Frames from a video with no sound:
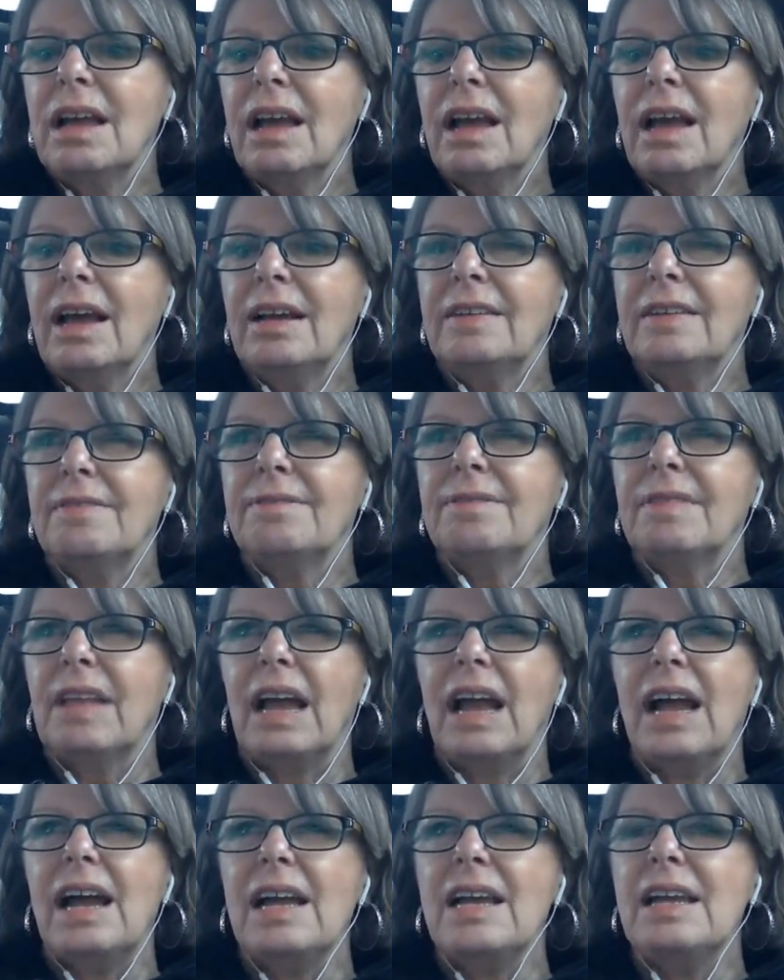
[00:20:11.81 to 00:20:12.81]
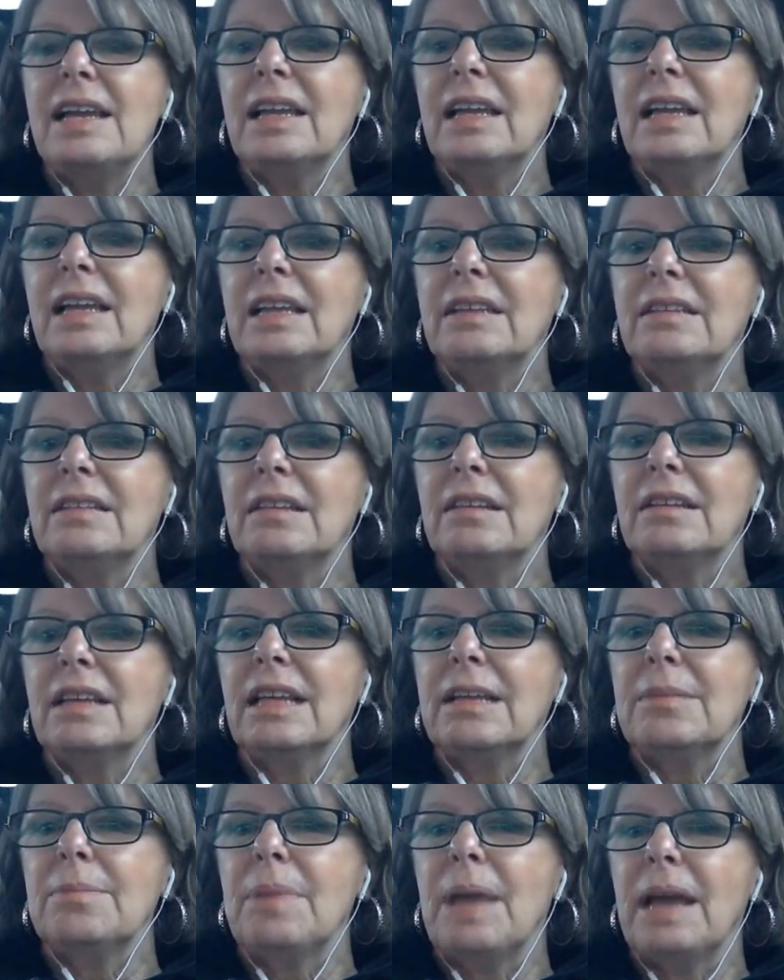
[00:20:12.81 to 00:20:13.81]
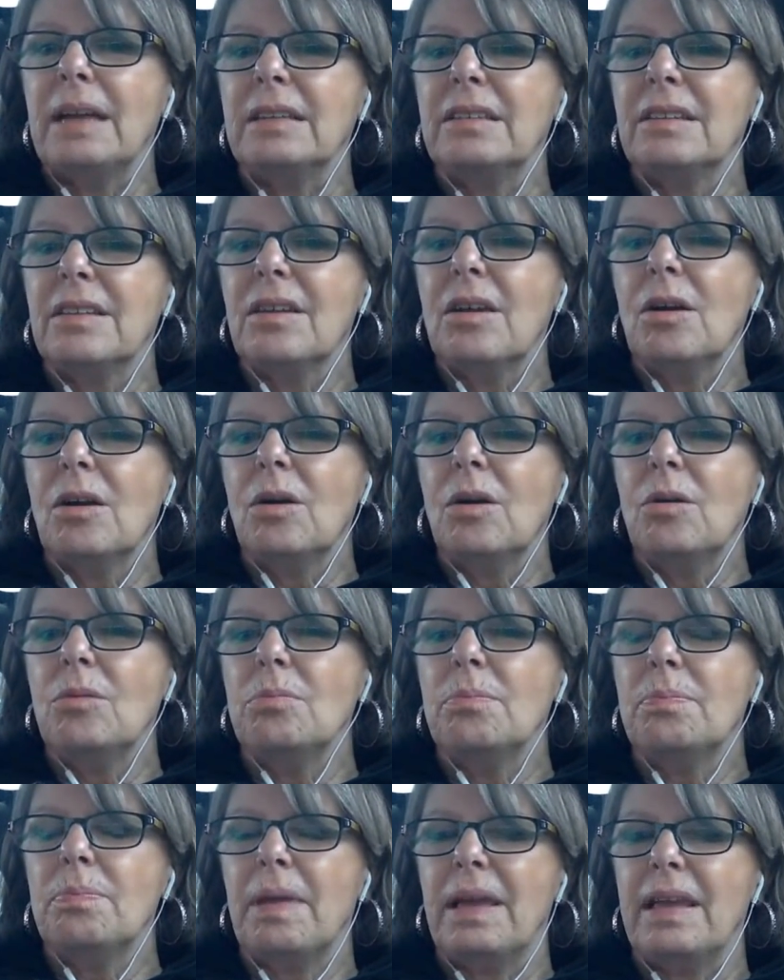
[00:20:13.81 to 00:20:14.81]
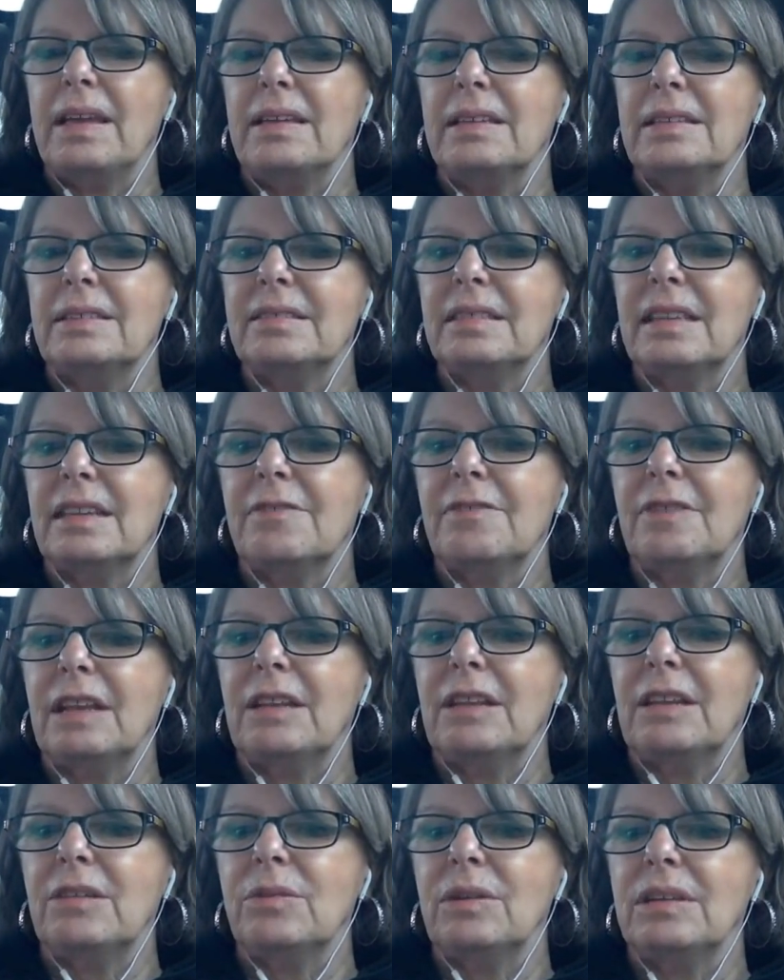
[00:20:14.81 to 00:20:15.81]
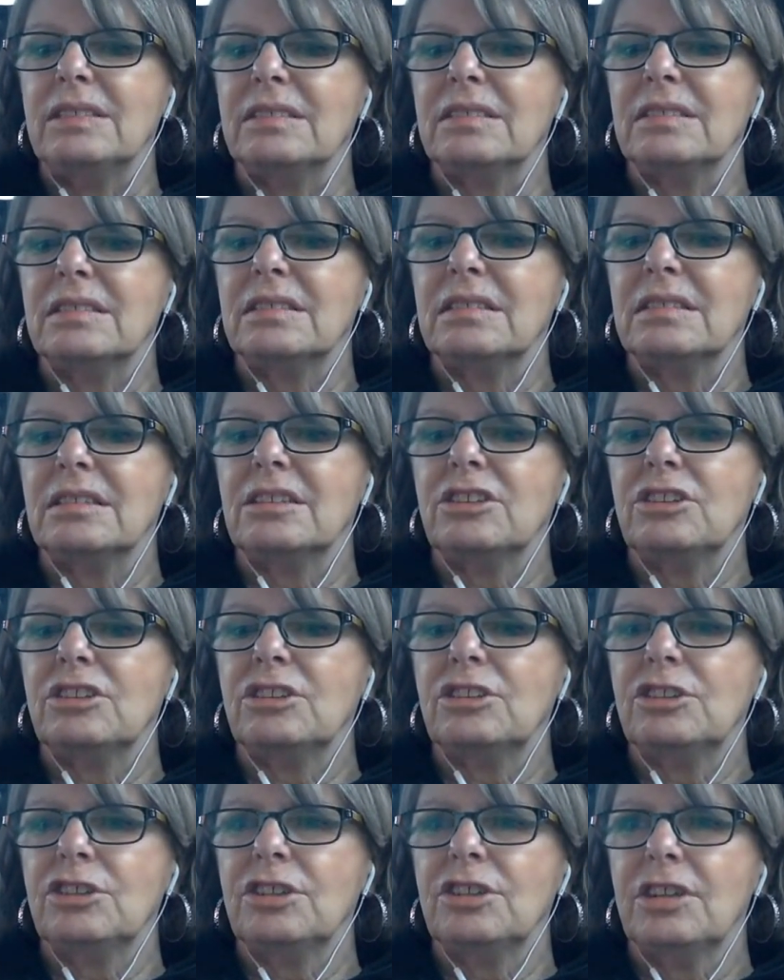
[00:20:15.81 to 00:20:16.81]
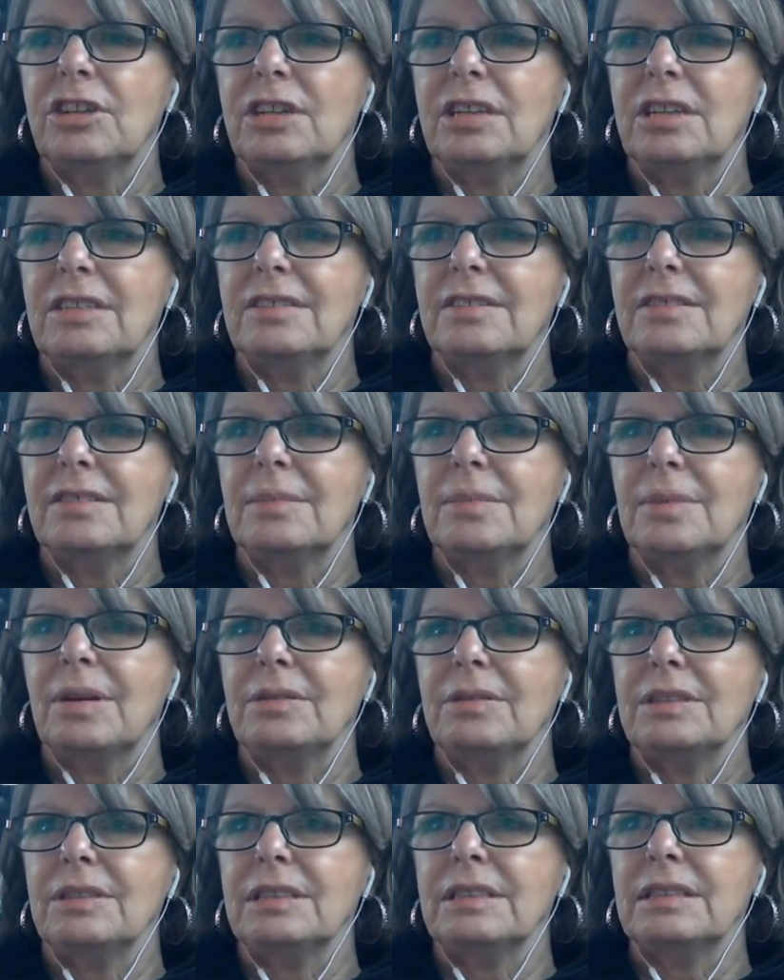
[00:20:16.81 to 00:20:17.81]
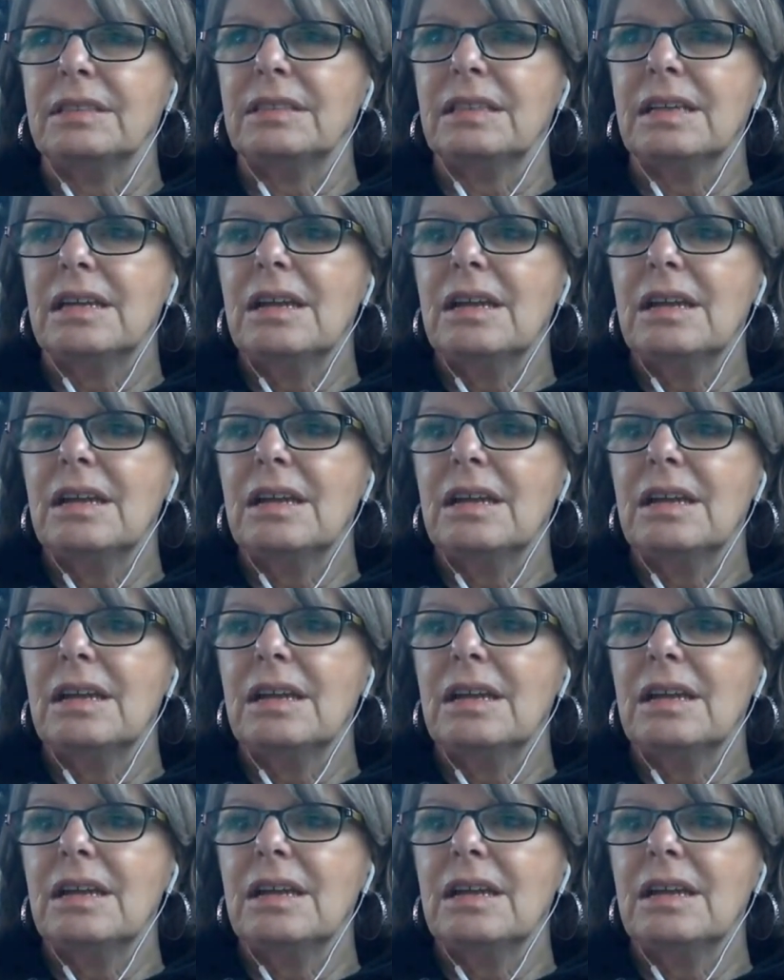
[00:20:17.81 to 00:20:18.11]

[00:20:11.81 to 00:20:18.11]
Getting back to the home base, if anyone is curious about it,